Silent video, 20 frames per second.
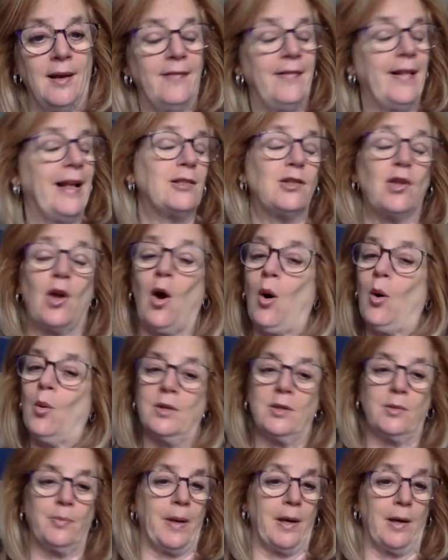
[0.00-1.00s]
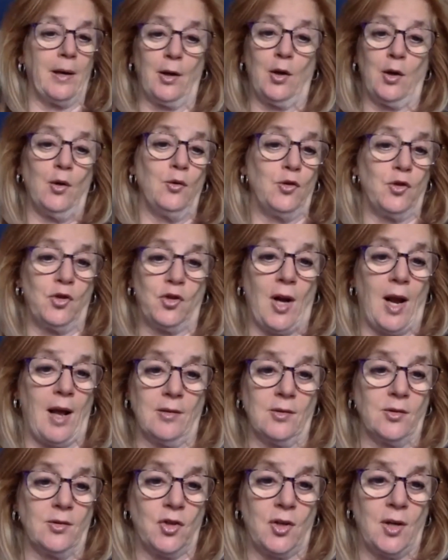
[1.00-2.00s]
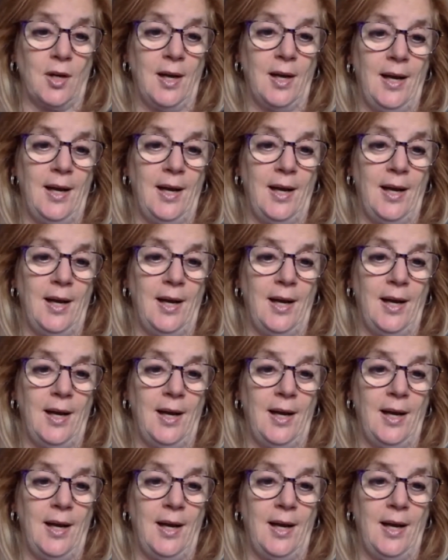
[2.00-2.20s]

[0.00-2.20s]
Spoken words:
That's always been a huge challenge.